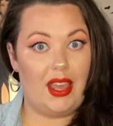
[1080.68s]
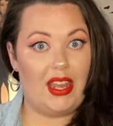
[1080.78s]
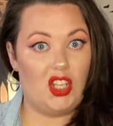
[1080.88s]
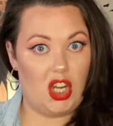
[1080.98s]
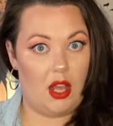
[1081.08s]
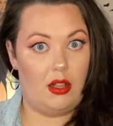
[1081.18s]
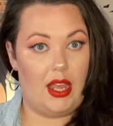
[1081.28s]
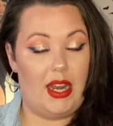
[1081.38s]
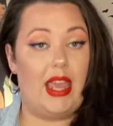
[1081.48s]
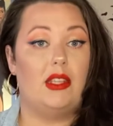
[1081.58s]
and gel
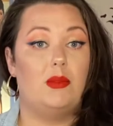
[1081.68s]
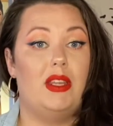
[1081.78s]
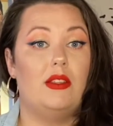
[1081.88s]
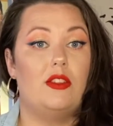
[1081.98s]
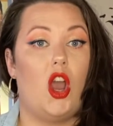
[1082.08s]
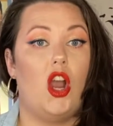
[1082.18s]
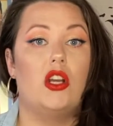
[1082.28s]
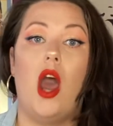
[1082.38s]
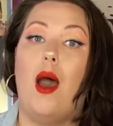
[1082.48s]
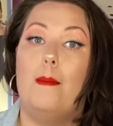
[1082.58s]
enhancements are
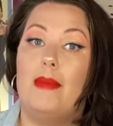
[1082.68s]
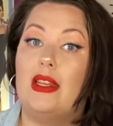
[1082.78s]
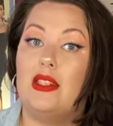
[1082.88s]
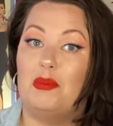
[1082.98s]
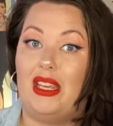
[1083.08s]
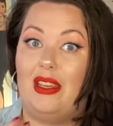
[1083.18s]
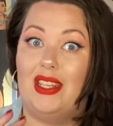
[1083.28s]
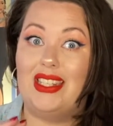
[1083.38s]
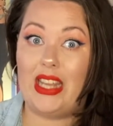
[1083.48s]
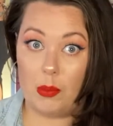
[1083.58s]
not meant to be
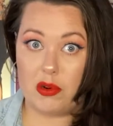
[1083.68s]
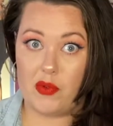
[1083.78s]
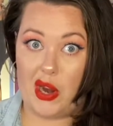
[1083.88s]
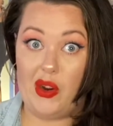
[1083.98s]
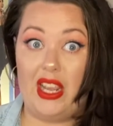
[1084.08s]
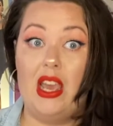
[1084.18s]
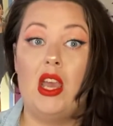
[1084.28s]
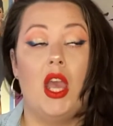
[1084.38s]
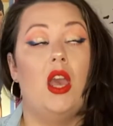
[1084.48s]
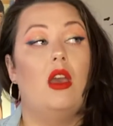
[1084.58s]
temporary.
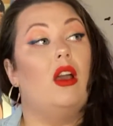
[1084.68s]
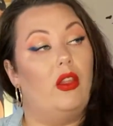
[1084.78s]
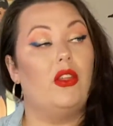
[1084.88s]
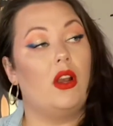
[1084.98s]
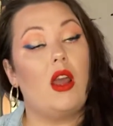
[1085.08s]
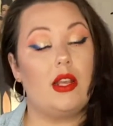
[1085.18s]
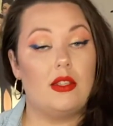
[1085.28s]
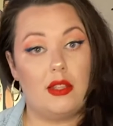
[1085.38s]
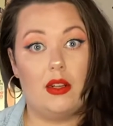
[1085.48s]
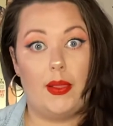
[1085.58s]
They're not
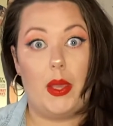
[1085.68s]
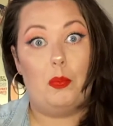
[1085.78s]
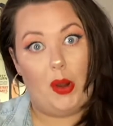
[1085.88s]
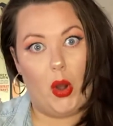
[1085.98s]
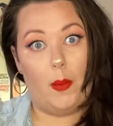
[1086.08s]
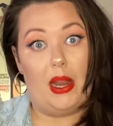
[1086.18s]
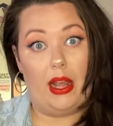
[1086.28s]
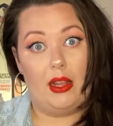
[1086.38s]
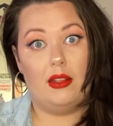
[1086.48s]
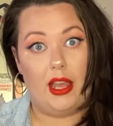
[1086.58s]
necessarily
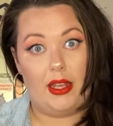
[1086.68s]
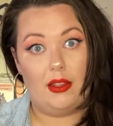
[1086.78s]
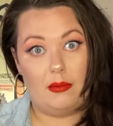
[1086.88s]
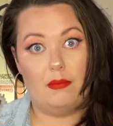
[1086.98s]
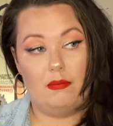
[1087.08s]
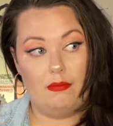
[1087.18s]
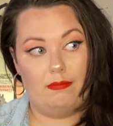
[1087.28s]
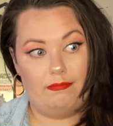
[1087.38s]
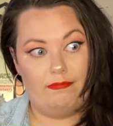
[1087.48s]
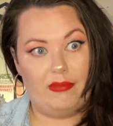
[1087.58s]
permanent, like
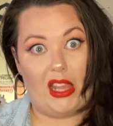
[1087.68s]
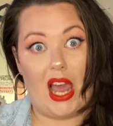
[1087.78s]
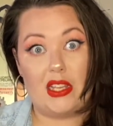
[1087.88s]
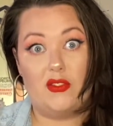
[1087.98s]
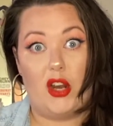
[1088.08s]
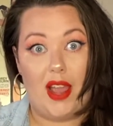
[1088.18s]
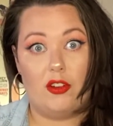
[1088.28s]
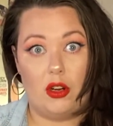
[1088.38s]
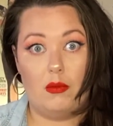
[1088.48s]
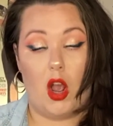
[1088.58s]
they last
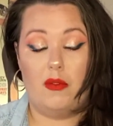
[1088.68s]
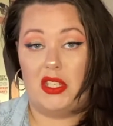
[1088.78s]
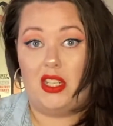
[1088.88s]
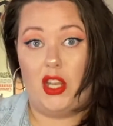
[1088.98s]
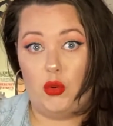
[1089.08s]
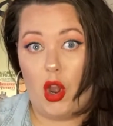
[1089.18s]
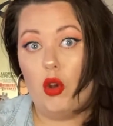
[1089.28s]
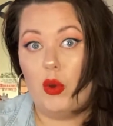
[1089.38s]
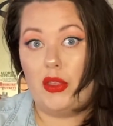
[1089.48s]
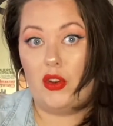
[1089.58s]
forever. Obviously they grow
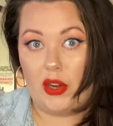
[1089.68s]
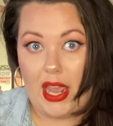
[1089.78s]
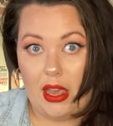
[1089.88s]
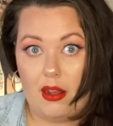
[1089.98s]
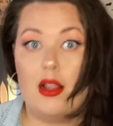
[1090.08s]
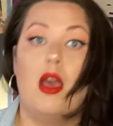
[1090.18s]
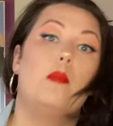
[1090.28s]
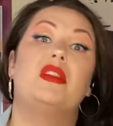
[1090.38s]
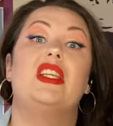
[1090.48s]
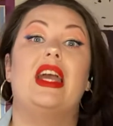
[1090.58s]
with your nail,
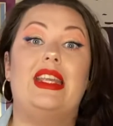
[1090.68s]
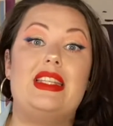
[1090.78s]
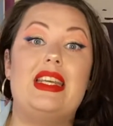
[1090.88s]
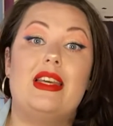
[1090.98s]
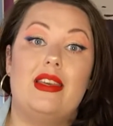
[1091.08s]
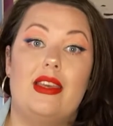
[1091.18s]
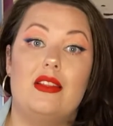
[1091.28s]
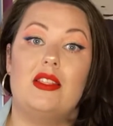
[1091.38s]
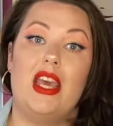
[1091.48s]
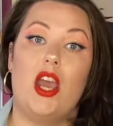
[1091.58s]
but the idea
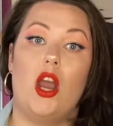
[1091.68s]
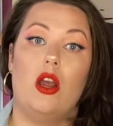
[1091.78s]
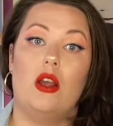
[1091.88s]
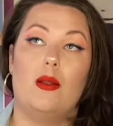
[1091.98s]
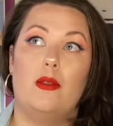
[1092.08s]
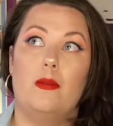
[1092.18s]
is they are